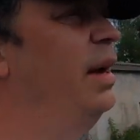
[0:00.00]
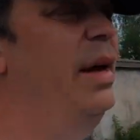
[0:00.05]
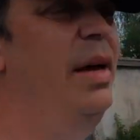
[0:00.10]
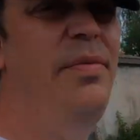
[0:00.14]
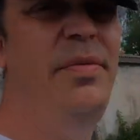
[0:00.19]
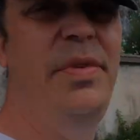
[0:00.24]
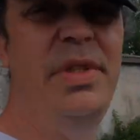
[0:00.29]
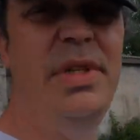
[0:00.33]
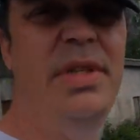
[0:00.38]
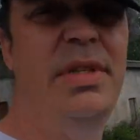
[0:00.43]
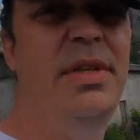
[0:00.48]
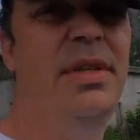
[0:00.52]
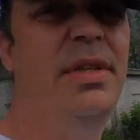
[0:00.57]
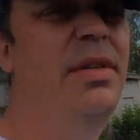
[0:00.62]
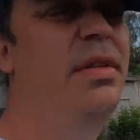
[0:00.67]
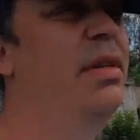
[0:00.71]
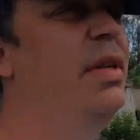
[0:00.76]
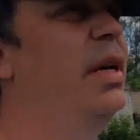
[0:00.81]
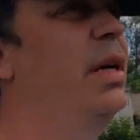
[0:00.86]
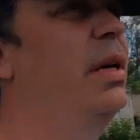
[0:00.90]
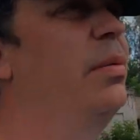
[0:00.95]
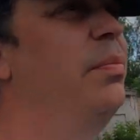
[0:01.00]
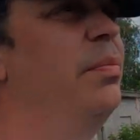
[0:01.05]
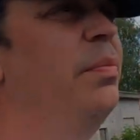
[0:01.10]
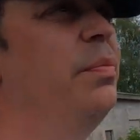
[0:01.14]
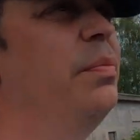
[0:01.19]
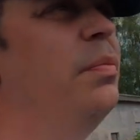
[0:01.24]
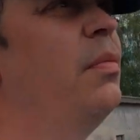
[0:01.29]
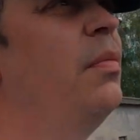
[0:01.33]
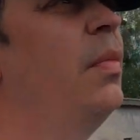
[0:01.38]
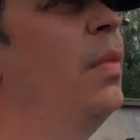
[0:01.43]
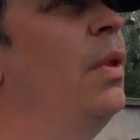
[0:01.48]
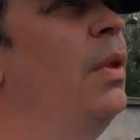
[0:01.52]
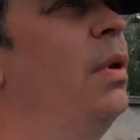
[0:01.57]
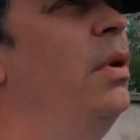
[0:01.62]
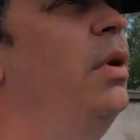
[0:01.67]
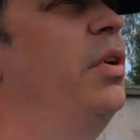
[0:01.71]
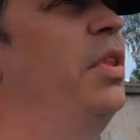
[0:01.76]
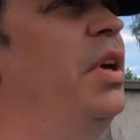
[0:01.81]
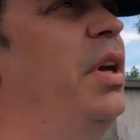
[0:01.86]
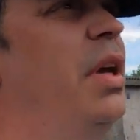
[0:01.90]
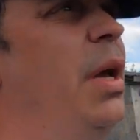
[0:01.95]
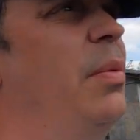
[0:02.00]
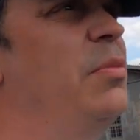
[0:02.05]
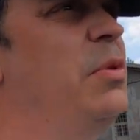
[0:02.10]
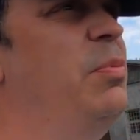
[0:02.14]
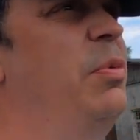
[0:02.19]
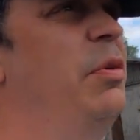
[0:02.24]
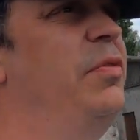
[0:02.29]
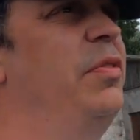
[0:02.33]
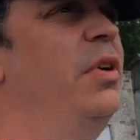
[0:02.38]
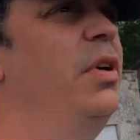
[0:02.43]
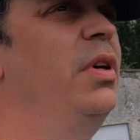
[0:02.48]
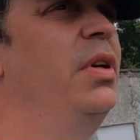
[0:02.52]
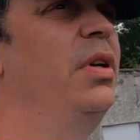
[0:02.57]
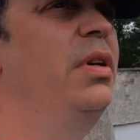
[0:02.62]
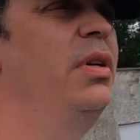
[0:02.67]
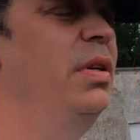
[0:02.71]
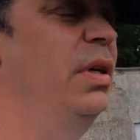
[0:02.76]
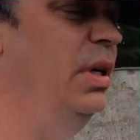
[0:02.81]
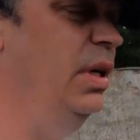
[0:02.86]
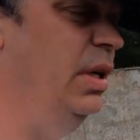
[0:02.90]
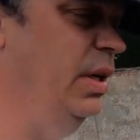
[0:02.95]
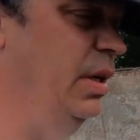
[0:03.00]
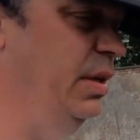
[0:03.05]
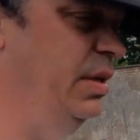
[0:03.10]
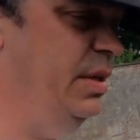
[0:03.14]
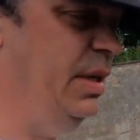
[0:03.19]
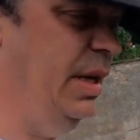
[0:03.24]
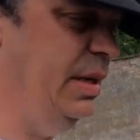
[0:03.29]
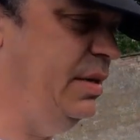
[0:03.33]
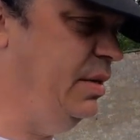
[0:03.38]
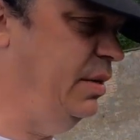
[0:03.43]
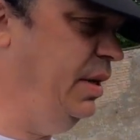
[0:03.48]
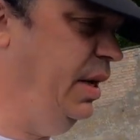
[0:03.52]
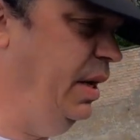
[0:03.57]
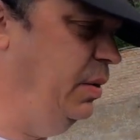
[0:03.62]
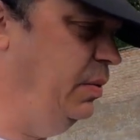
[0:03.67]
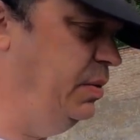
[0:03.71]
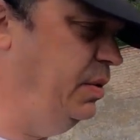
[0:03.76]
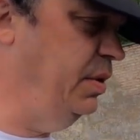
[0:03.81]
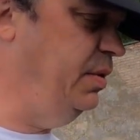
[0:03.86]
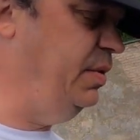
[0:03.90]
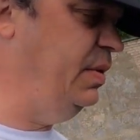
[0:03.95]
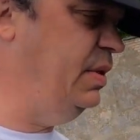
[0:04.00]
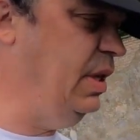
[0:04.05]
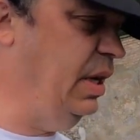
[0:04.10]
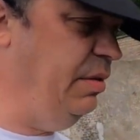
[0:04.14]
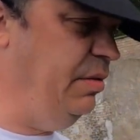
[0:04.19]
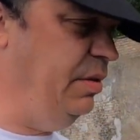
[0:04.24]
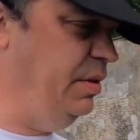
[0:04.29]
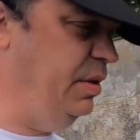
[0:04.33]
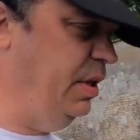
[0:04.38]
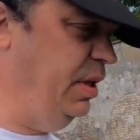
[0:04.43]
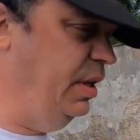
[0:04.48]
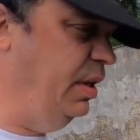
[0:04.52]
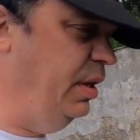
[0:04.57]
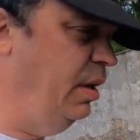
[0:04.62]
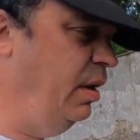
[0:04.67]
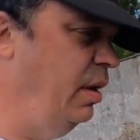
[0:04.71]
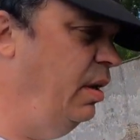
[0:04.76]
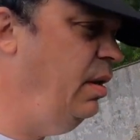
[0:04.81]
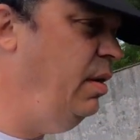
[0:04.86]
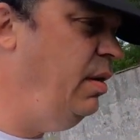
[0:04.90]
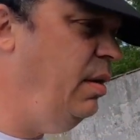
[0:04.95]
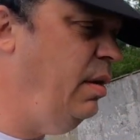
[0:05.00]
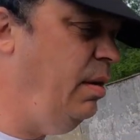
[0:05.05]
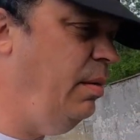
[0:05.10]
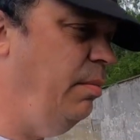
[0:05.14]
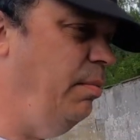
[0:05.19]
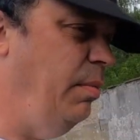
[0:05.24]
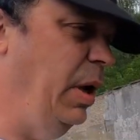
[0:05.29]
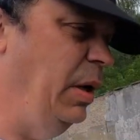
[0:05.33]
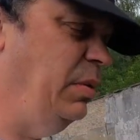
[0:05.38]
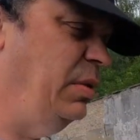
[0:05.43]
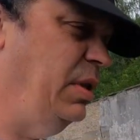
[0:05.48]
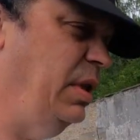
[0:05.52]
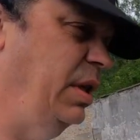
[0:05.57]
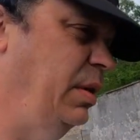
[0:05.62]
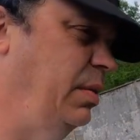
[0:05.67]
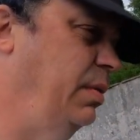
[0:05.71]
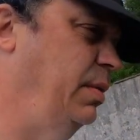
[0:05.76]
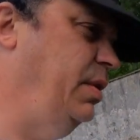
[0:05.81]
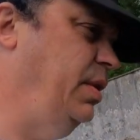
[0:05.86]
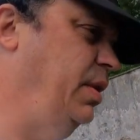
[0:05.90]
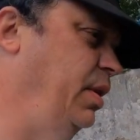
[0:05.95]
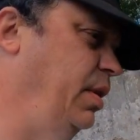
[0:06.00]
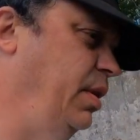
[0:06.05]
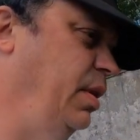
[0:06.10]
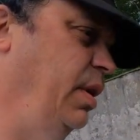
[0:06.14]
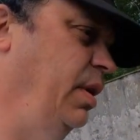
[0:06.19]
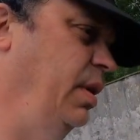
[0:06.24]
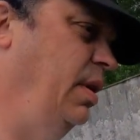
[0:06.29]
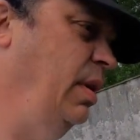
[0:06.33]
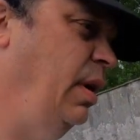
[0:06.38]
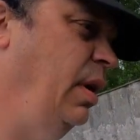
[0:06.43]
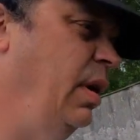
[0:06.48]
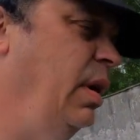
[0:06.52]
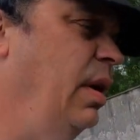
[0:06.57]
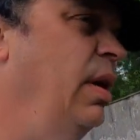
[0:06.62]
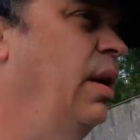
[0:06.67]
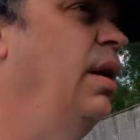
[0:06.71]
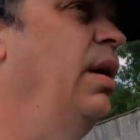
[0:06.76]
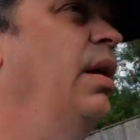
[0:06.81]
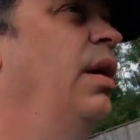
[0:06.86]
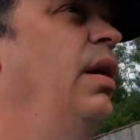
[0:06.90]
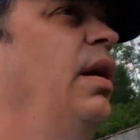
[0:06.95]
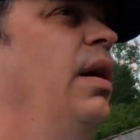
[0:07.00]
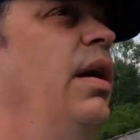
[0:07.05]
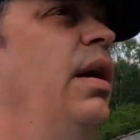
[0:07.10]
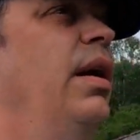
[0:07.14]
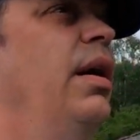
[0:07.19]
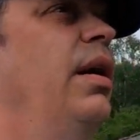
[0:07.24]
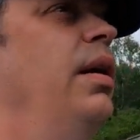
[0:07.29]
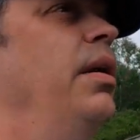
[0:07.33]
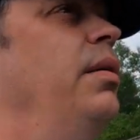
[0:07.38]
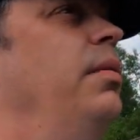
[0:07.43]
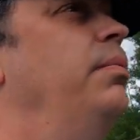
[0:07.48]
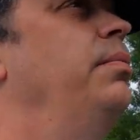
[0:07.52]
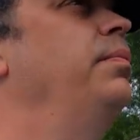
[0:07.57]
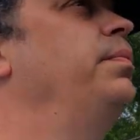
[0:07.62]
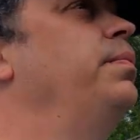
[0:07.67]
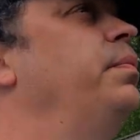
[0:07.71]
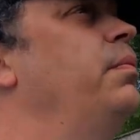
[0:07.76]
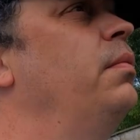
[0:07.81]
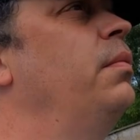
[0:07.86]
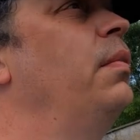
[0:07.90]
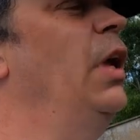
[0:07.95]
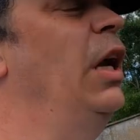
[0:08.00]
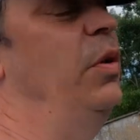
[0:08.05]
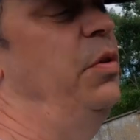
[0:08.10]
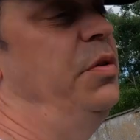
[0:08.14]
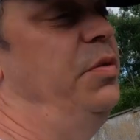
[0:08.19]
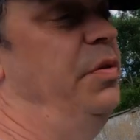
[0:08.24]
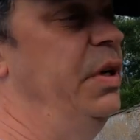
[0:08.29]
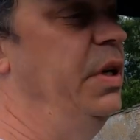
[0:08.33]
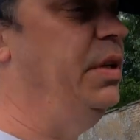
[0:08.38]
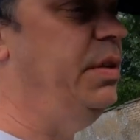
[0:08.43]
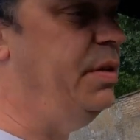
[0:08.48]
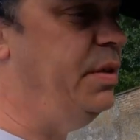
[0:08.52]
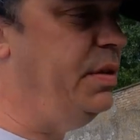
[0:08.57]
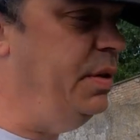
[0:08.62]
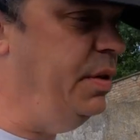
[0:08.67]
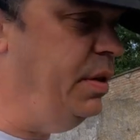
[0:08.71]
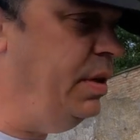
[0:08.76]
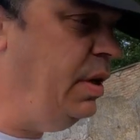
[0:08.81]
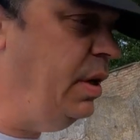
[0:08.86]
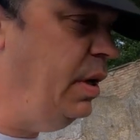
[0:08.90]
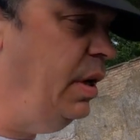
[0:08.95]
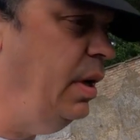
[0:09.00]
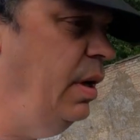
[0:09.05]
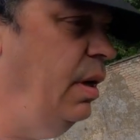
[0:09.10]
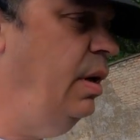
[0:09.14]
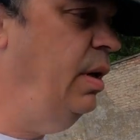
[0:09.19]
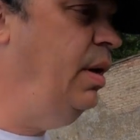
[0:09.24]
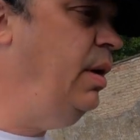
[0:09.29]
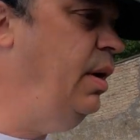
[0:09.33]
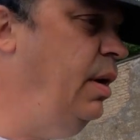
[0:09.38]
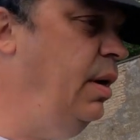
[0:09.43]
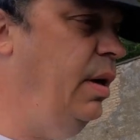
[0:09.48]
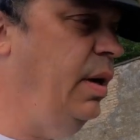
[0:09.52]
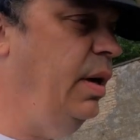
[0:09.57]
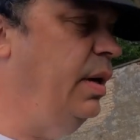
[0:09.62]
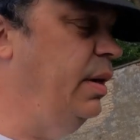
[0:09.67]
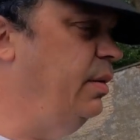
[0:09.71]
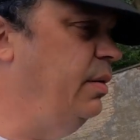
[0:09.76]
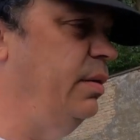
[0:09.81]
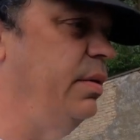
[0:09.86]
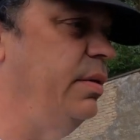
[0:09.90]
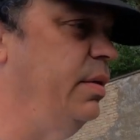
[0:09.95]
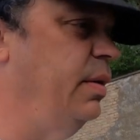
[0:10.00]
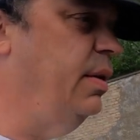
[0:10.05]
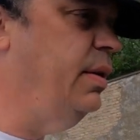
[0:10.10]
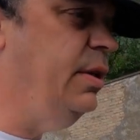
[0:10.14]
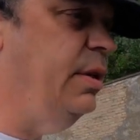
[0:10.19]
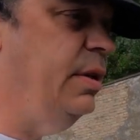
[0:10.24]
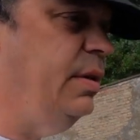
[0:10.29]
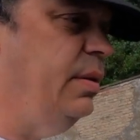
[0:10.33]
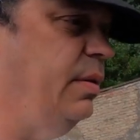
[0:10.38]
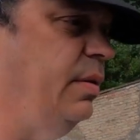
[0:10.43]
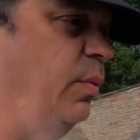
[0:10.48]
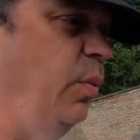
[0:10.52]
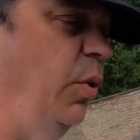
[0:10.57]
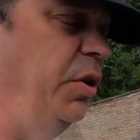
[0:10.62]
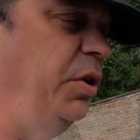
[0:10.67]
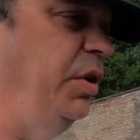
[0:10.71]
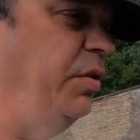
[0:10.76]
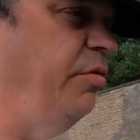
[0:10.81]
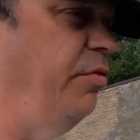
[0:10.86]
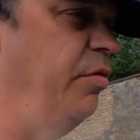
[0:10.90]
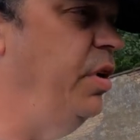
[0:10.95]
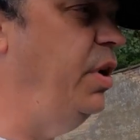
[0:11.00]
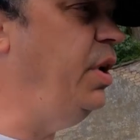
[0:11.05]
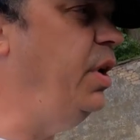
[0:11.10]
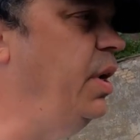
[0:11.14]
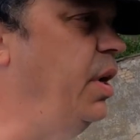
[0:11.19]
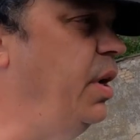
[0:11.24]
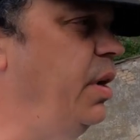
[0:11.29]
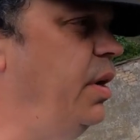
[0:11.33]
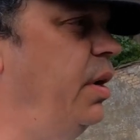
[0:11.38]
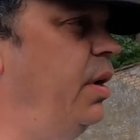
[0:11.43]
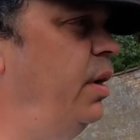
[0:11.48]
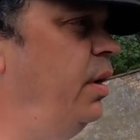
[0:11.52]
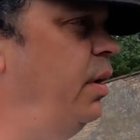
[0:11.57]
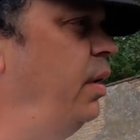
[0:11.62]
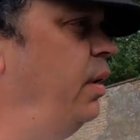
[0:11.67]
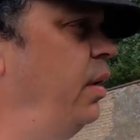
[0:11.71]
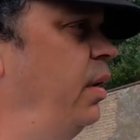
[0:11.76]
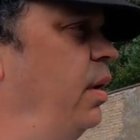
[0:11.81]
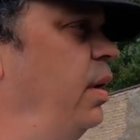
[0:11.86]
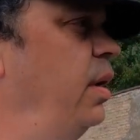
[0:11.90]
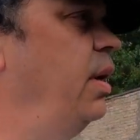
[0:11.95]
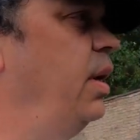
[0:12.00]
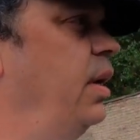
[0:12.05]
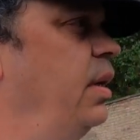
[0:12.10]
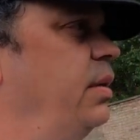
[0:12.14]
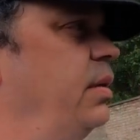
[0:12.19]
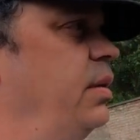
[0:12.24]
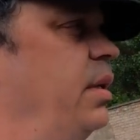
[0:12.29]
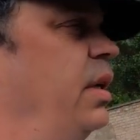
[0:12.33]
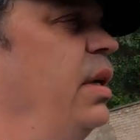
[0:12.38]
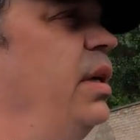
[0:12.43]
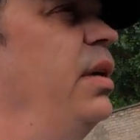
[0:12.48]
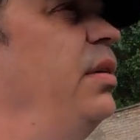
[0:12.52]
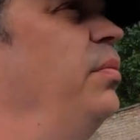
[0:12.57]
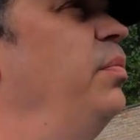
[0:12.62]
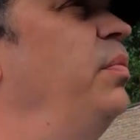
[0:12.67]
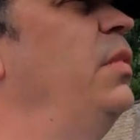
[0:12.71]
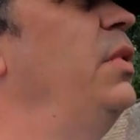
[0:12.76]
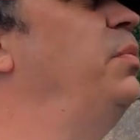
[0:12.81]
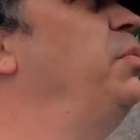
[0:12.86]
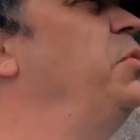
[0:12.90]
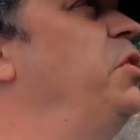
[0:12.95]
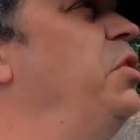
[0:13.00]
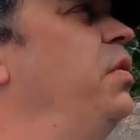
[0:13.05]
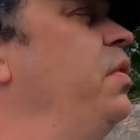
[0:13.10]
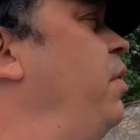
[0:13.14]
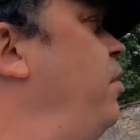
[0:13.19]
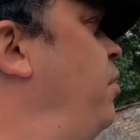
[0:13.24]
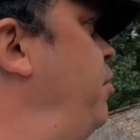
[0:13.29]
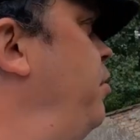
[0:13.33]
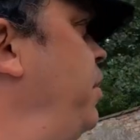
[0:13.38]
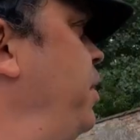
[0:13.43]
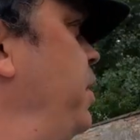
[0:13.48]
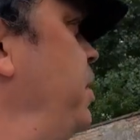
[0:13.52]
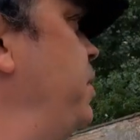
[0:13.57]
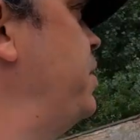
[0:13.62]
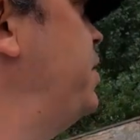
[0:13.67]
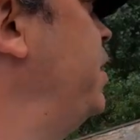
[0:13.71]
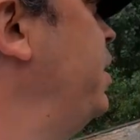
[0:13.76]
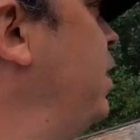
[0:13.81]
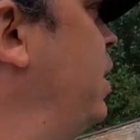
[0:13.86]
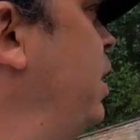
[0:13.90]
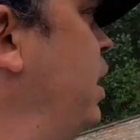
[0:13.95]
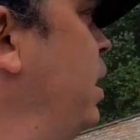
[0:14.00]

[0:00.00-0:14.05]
I have visited um, other camps before, uh, Sachsenhausen, Terezin, Mauthausen, um, Auschwitz, and one in Riga, and um, I'm sure there are others.